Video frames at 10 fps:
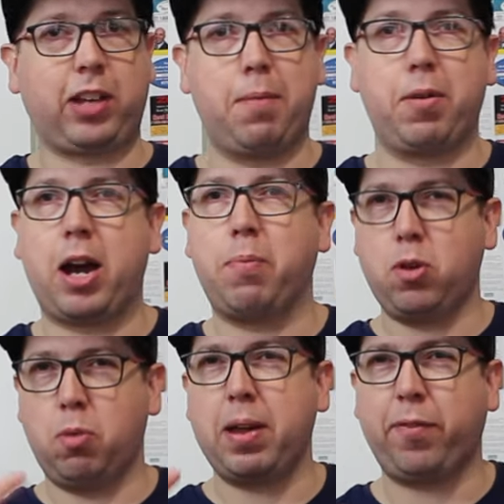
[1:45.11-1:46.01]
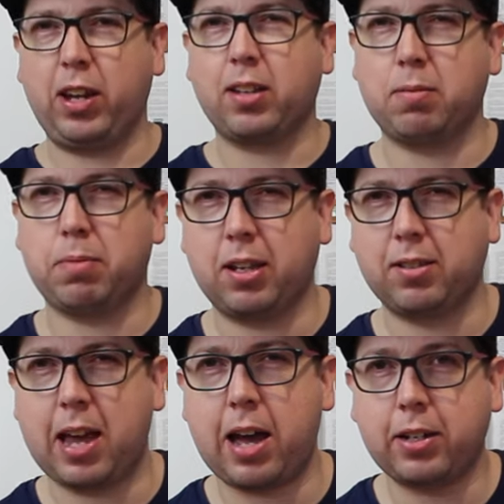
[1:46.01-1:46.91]
camera to help you and me figure some
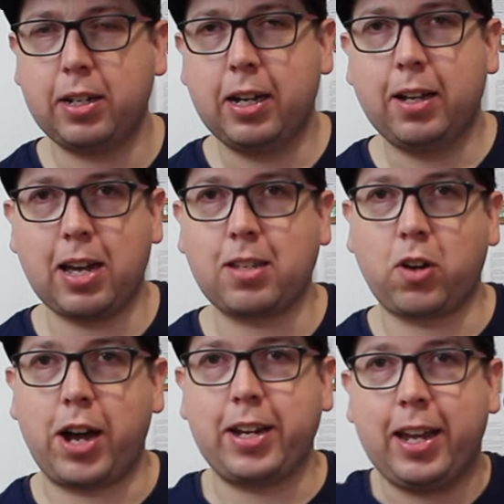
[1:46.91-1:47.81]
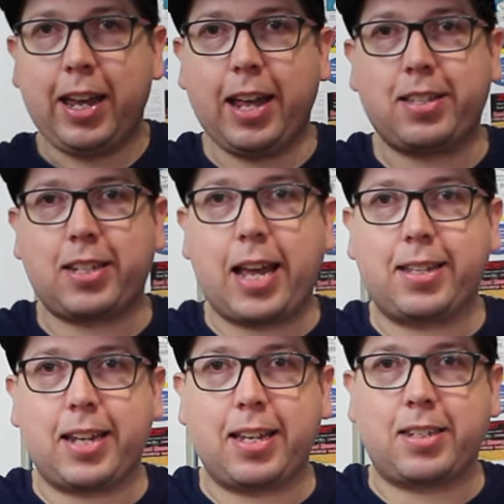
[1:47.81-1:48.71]
things out. That's right, it's
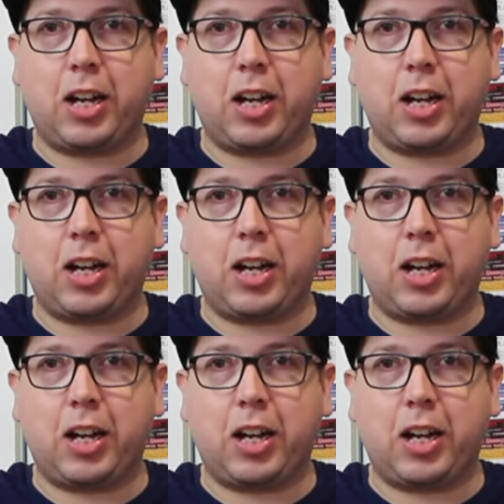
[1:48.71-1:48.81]
taste test